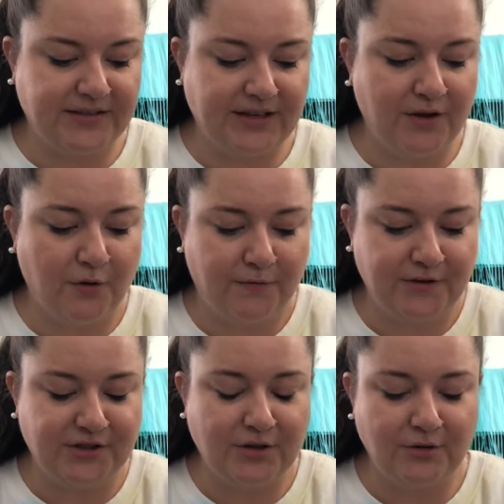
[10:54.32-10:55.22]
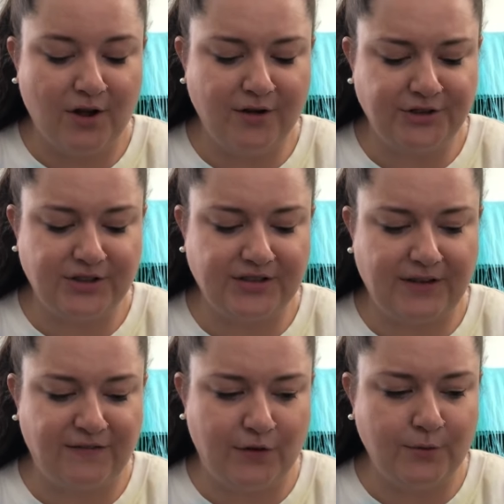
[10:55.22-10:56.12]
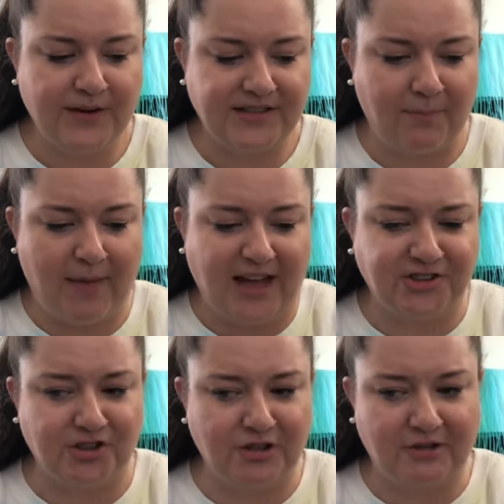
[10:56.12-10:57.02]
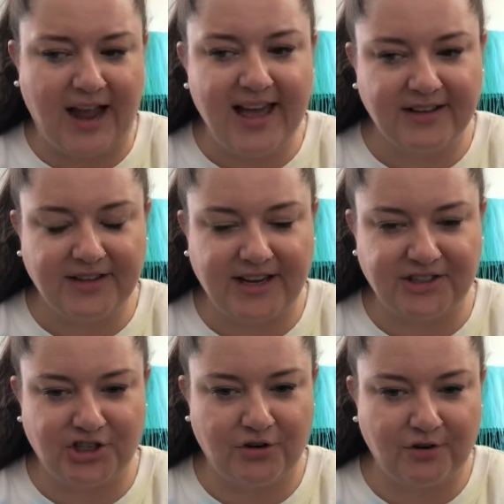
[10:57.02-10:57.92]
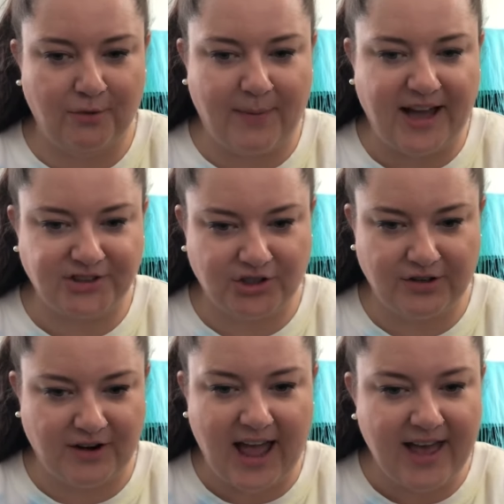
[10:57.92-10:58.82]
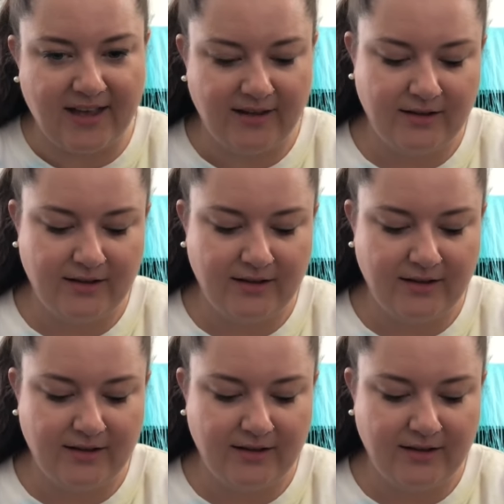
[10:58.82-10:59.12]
single for so long she's like viewed as a bachelorette, like eternal bachelorette.